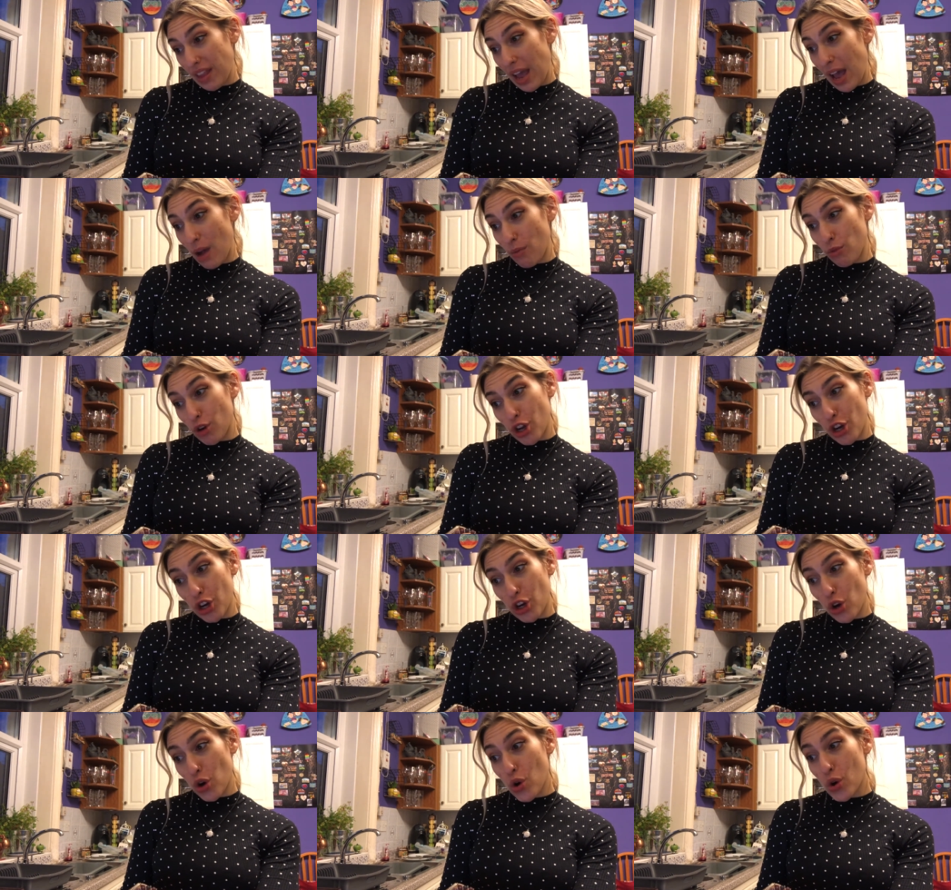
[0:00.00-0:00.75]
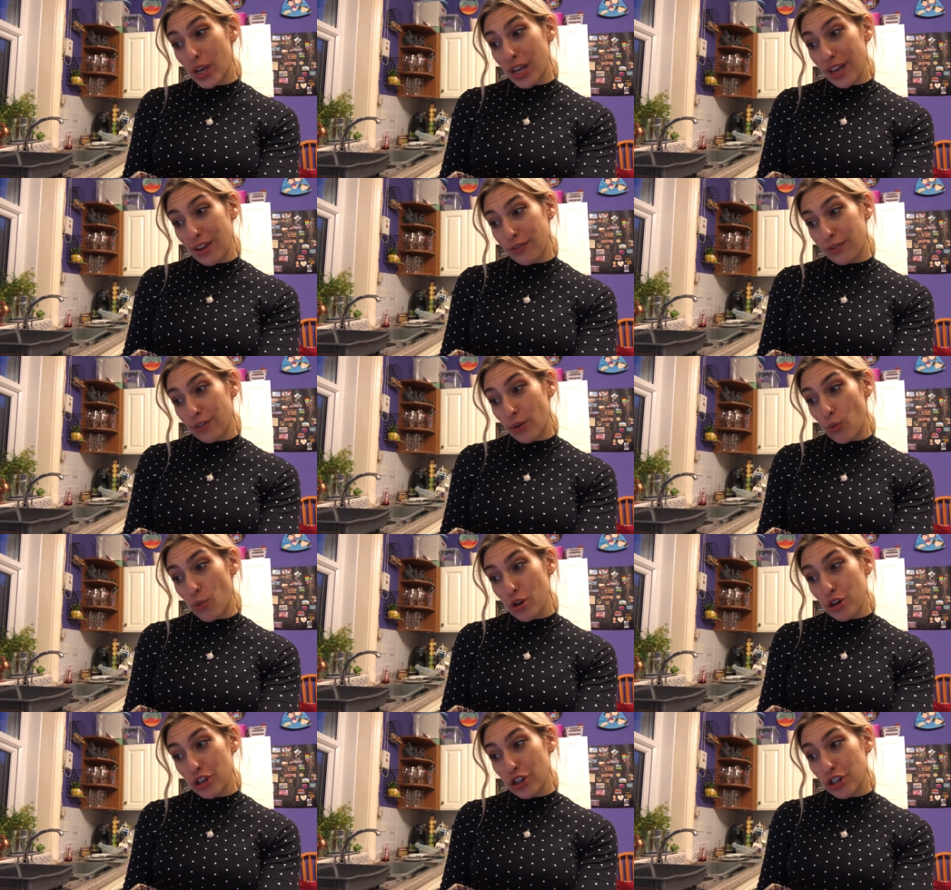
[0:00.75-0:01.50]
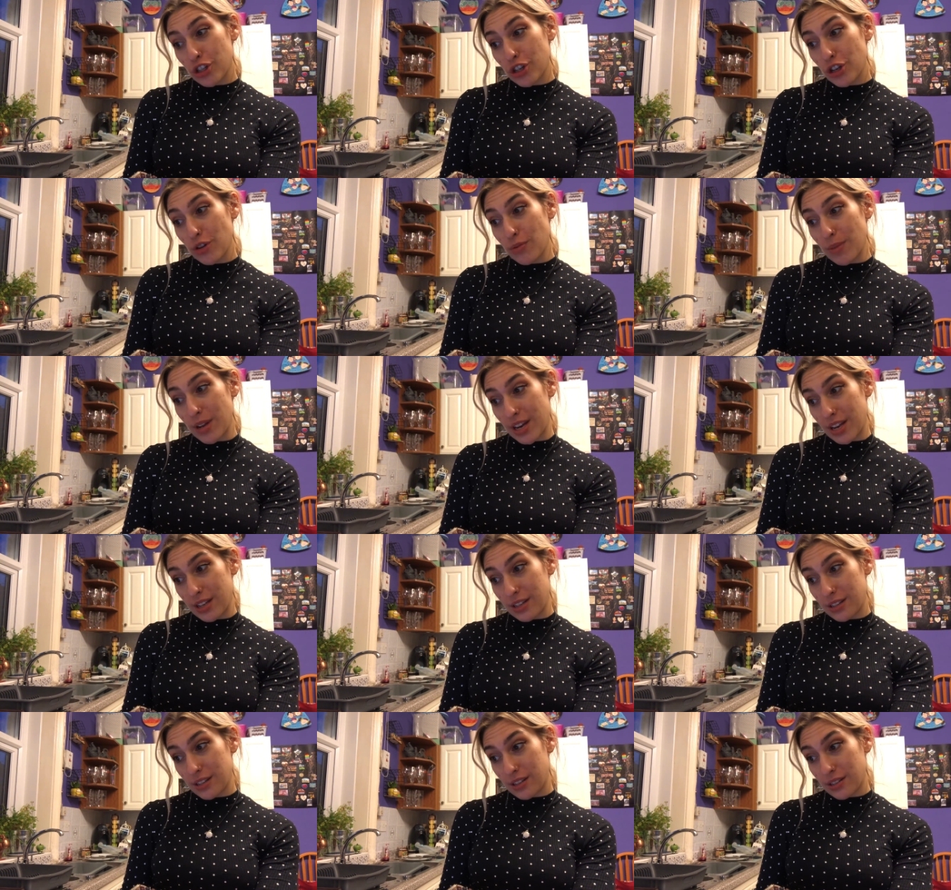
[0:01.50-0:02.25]
and we're going to cook it for 1 to 2
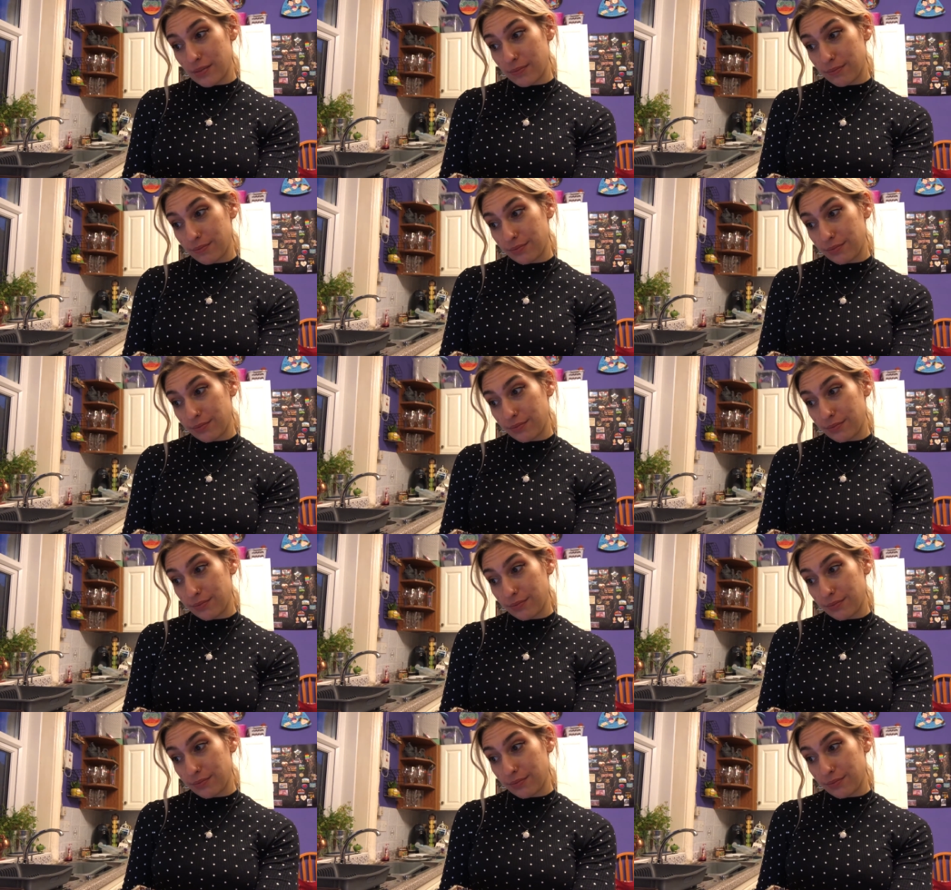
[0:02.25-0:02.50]
minutes.